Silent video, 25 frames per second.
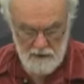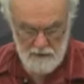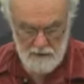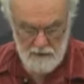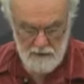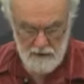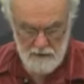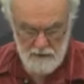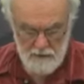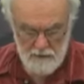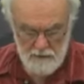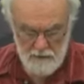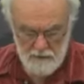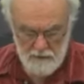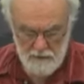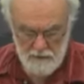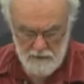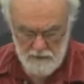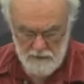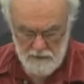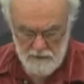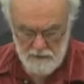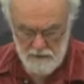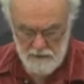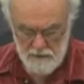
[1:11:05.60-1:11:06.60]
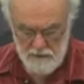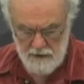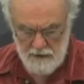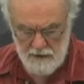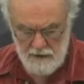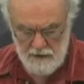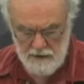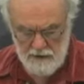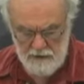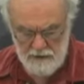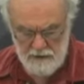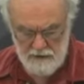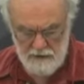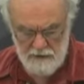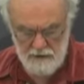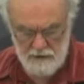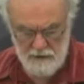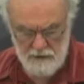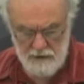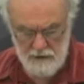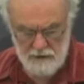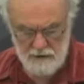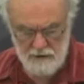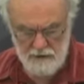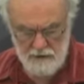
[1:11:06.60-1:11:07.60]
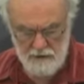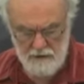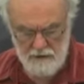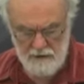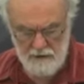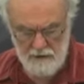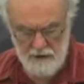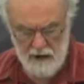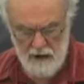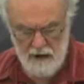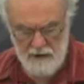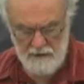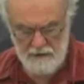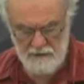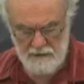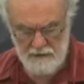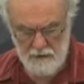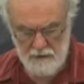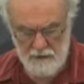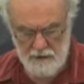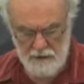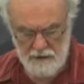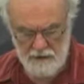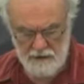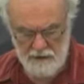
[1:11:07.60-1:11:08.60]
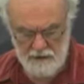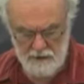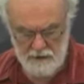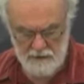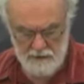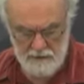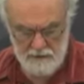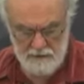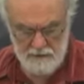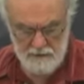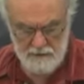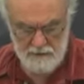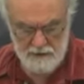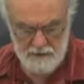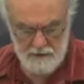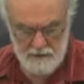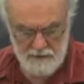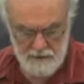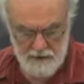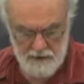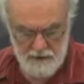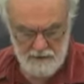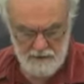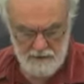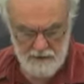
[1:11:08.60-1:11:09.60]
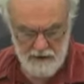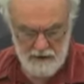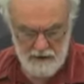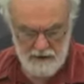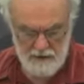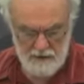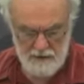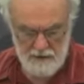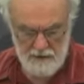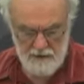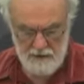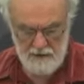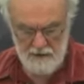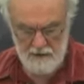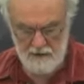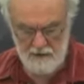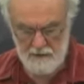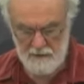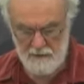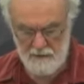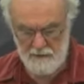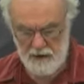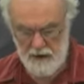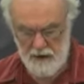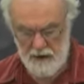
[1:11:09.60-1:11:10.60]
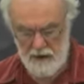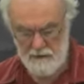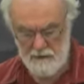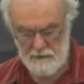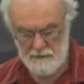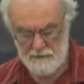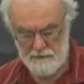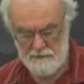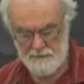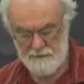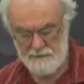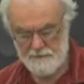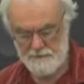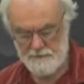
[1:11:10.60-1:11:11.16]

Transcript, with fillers: So these social kind of questions which are being raised here about